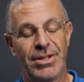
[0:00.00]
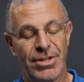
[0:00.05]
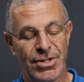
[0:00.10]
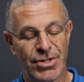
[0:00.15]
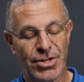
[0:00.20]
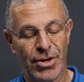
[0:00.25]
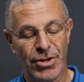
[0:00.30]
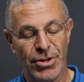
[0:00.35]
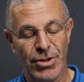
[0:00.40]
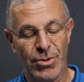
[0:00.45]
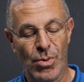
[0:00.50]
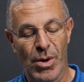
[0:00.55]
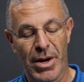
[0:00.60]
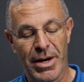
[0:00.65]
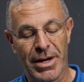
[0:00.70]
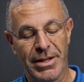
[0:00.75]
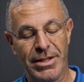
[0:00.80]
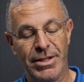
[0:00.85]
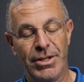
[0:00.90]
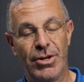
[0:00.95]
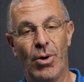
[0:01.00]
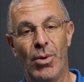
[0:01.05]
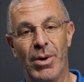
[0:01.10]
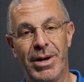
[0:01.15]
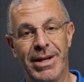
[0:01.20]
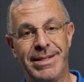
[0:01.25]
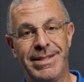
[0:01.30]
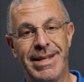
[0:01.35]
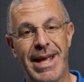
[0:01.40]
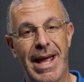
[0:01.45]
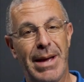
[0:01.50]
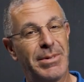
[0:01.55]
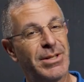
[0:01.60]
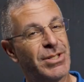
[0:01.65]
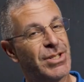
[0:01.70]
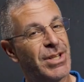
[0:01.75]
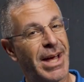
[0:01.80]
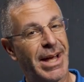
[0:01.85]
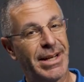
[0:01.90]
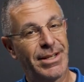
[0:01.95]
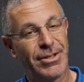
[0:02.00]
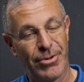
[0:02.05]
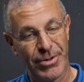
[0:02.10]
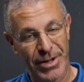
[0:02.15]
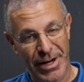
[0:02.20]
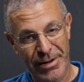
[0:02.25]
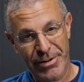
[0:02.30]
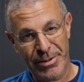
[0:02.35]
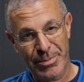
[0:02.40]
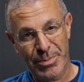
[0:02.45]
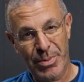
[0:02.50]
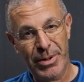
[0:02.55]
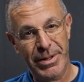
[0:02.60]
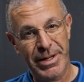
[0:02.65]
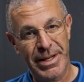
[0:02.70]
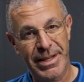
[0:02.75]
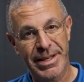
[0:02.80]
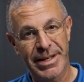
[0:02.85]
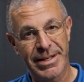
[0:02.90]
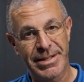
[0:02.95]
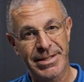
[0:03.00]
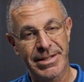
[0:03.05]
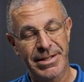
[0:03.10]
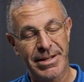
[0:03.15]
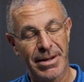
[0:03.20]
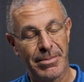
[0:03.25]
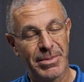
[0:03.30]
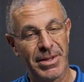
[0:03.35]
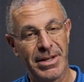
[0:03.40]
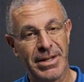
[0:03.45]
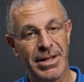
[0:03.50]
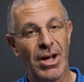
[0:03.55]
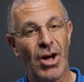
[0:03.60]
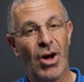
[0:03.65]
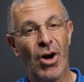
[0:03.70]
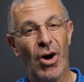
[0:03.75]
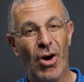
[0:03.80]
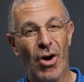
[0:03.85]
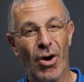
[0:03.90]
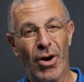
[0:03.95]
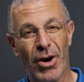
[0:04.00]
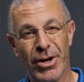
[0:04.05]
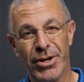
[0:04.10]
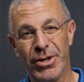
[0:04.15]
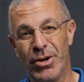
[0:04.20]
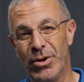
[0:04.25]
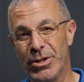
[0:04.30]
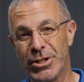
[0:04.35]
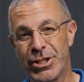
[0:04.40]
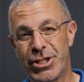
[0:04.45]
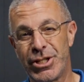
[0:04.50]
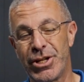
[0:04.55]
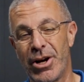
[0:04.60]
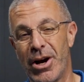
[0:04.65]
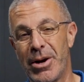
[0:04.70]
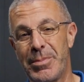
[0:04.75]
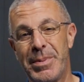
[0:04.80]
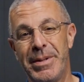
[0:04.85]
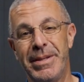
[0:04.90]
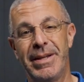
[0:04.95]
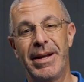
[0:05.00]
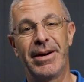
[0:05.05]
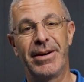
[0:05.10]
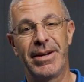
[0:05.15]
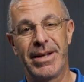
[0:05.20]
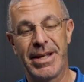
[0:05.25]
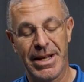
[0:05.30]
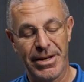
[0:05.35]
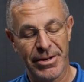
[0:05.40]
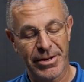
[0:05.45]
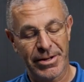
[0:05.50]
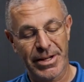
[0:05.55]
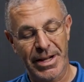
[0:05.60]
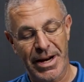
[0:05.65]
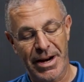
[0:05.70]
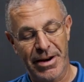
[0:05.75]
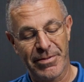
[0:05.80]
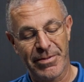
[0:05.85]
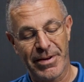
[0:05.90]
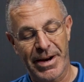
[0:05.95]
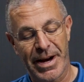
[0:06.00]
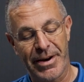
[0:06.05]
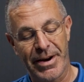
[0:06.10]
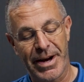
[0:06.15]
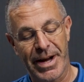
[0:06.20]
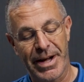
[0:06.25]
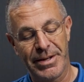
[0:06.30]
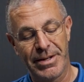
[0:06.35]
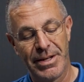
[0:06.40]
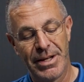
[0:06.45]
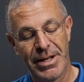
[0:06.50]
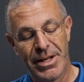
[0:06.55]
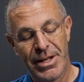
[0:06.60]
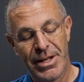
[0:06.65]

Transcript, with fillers: So you want to you don't want to damage that. Don't ever put anything something hard or sharp in there to get your clarifier out.